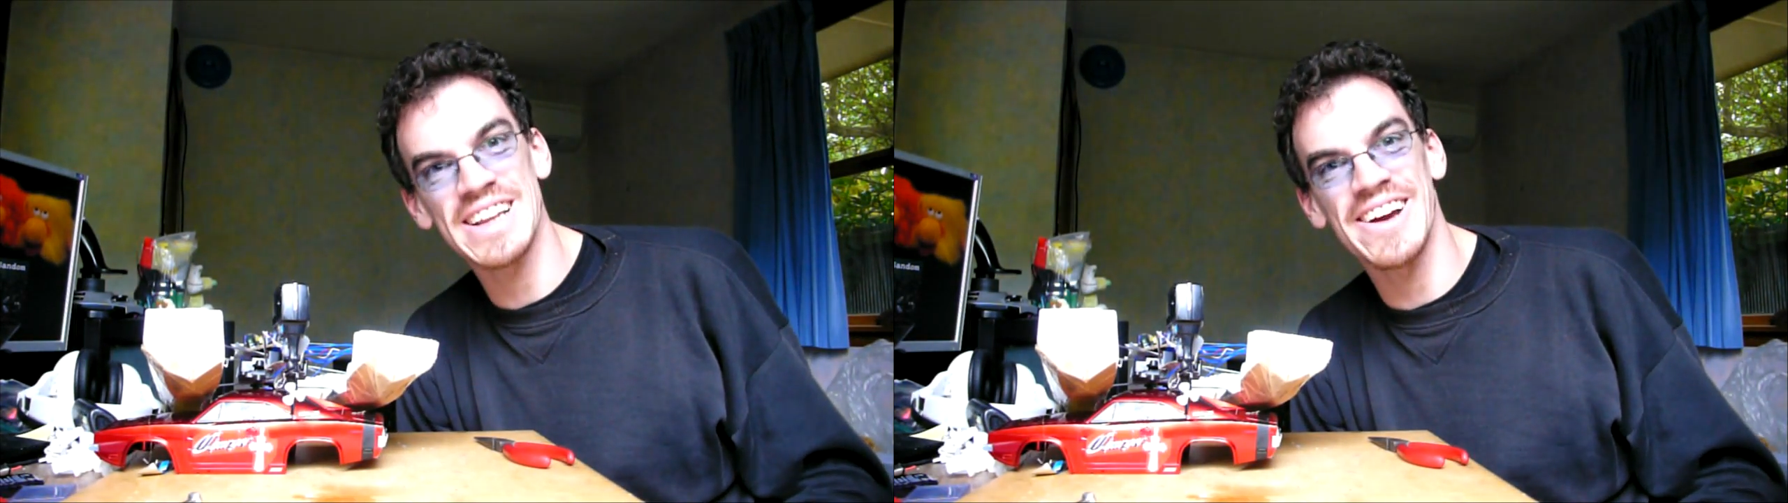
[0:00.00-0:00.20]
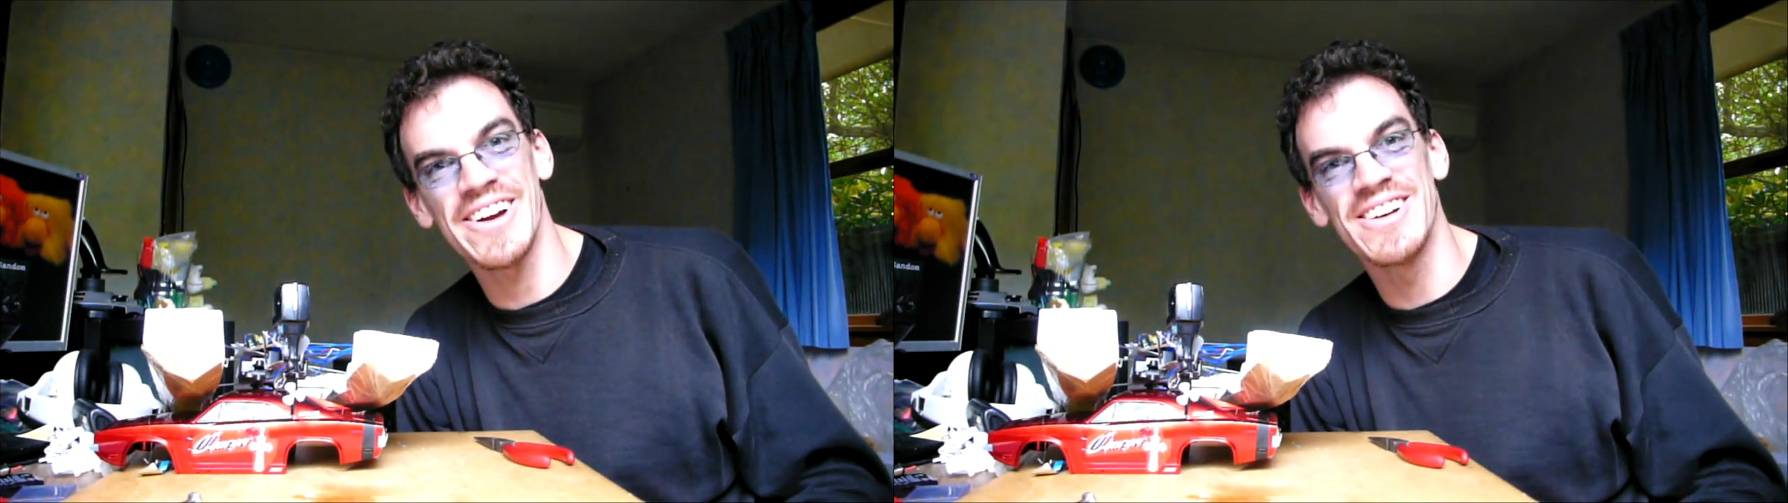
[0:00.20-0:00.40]

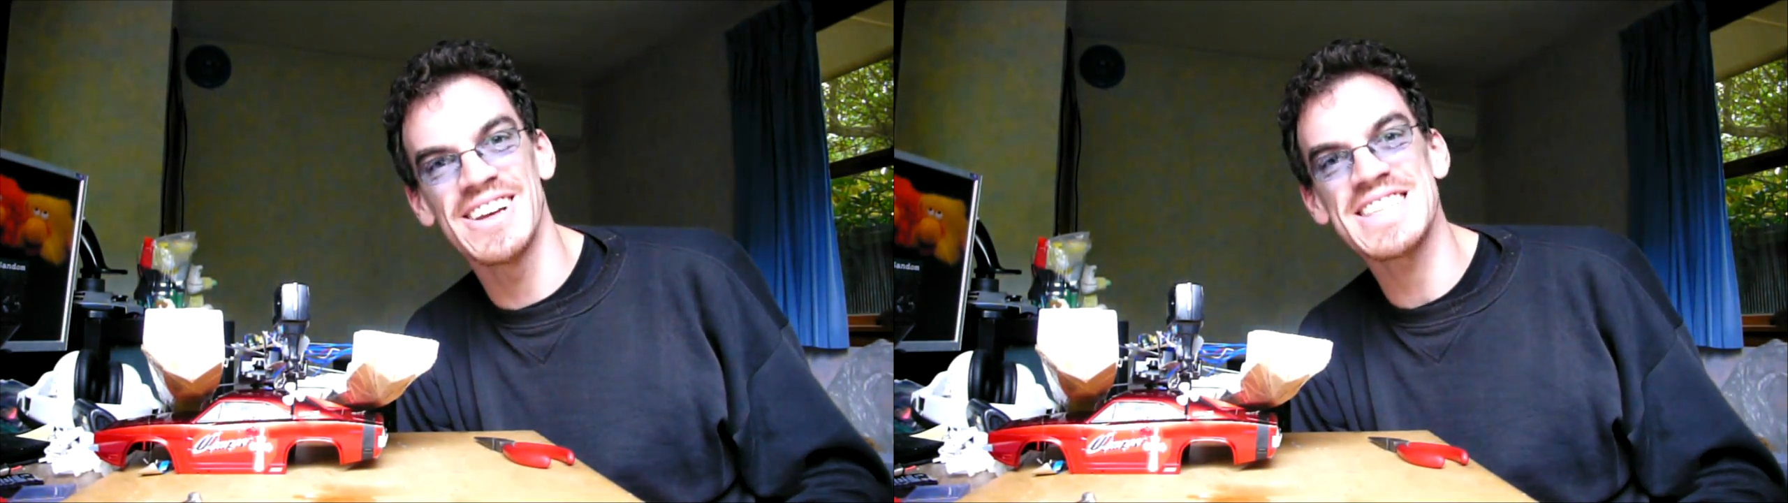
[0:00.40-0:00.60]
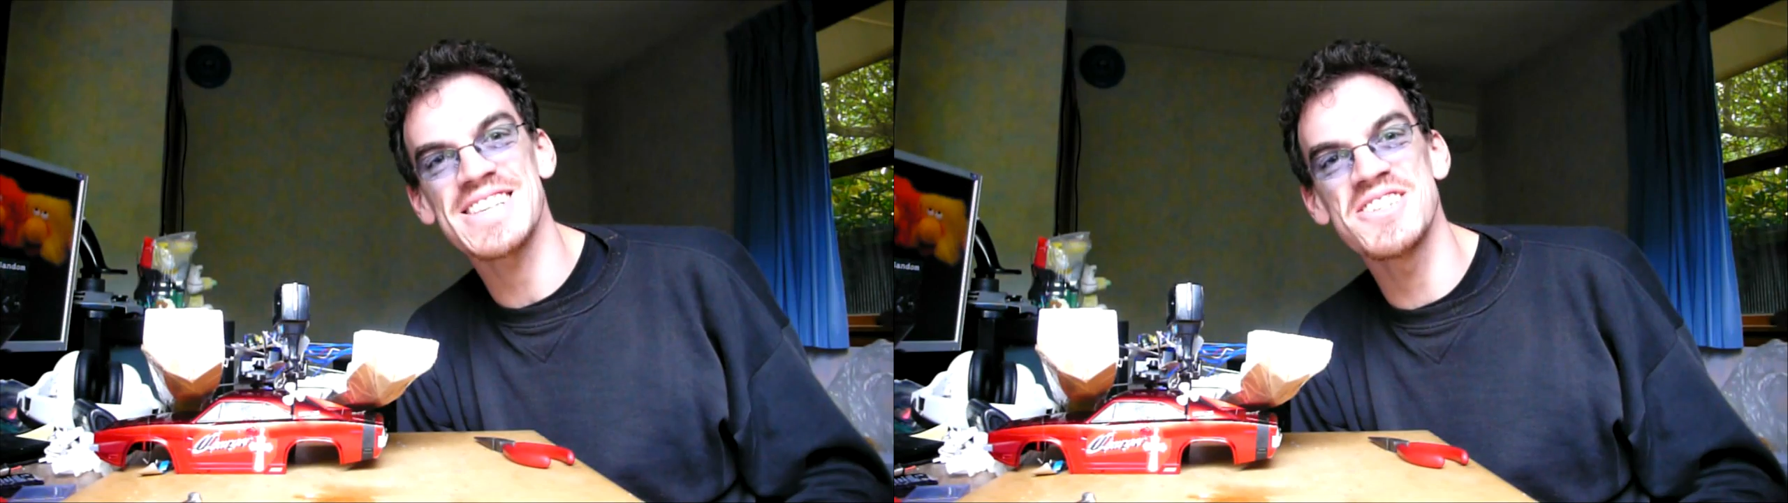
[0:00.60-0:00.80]
go.
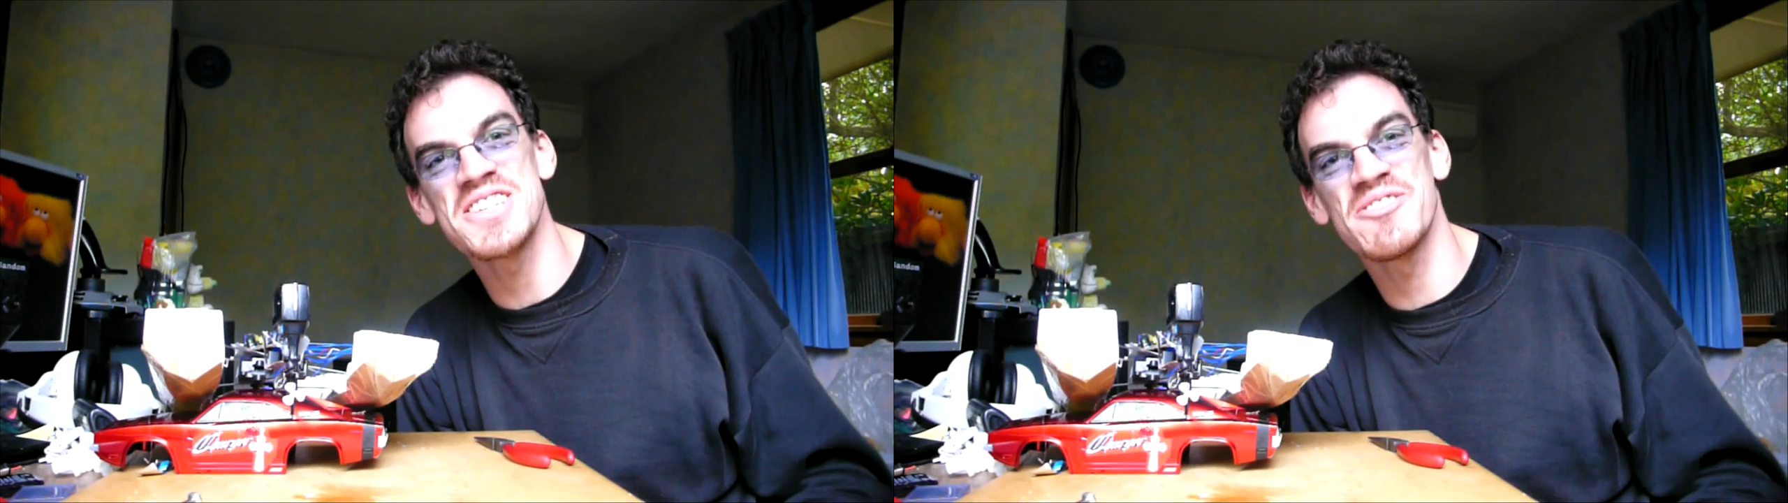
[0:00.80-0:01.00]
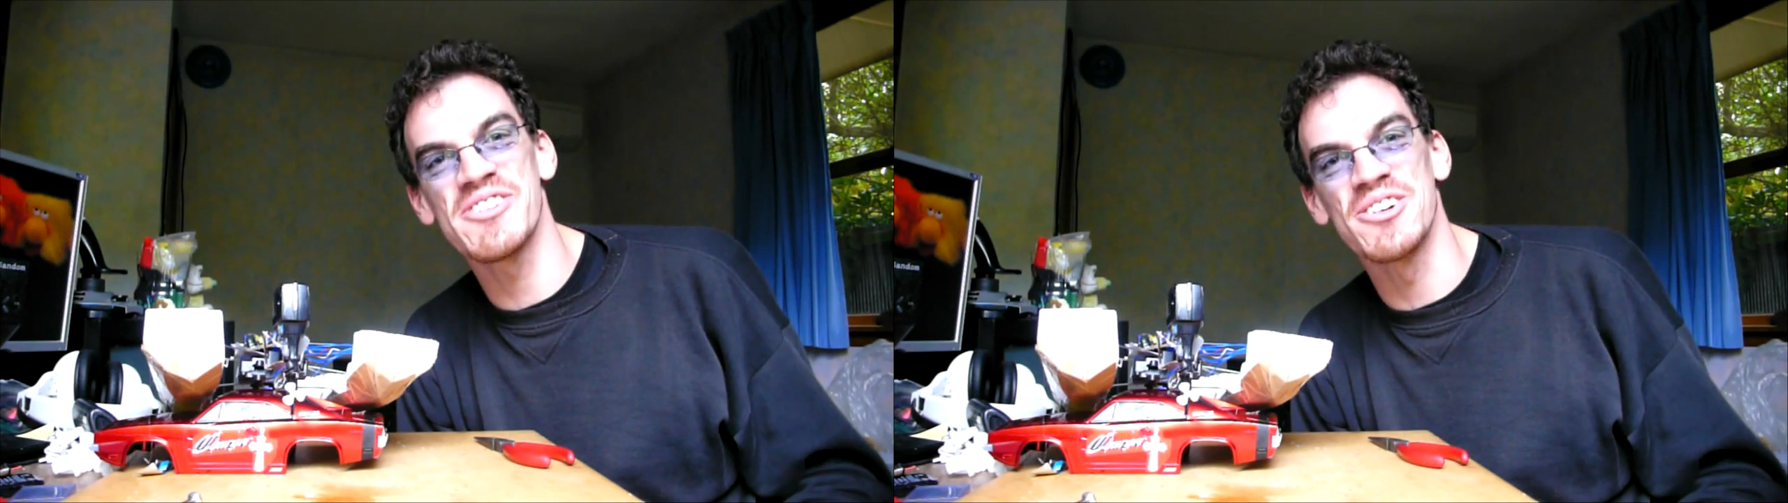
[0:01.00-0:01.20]
Let's go to
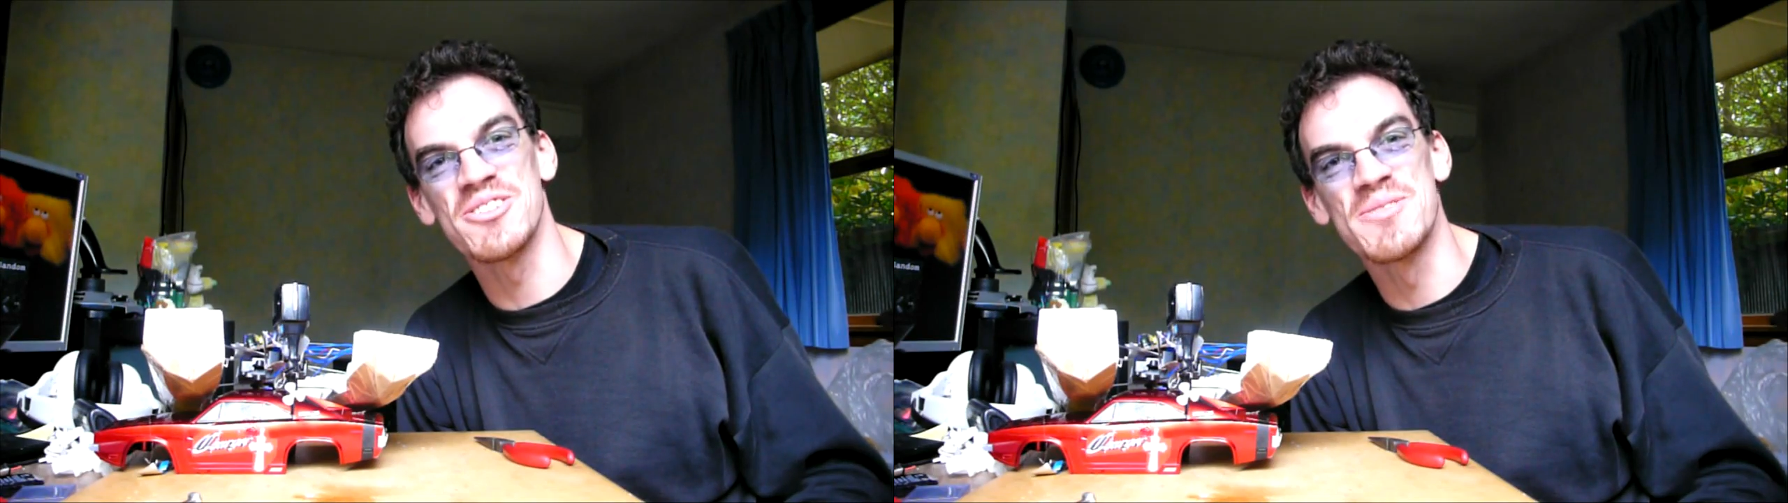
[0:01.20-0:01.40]
the field.